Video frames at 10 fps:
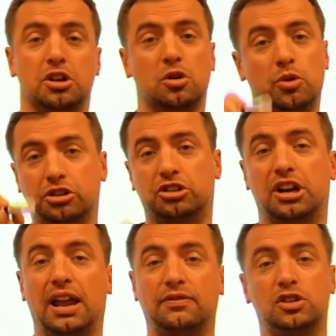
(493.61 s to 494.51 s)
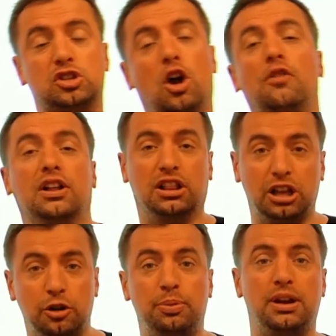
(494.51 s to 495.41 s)
We're just going to have to solve a
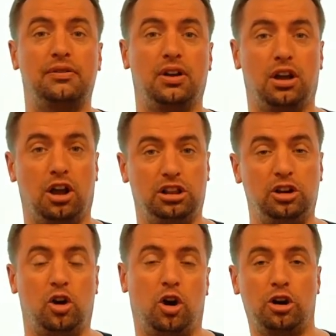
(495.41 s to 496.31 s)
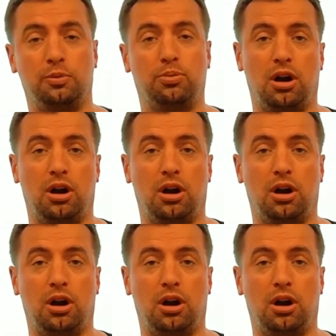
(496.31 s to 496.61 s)
little harder